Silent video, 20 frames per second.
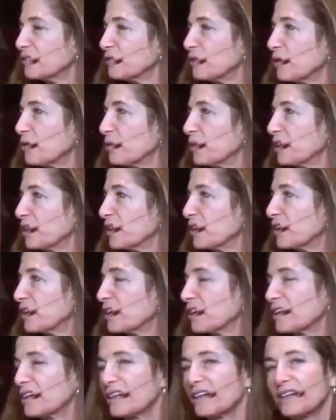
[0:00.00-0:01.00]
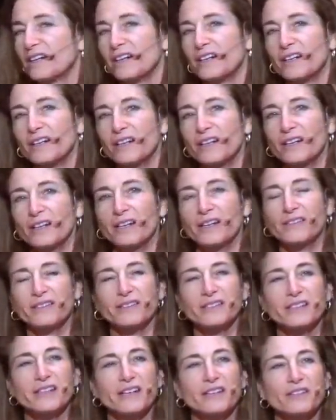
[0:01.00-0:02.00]
of what we are
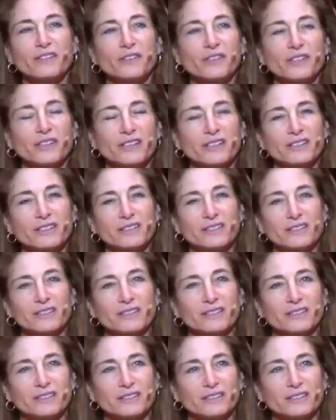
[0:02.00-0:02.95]
and the tenderness,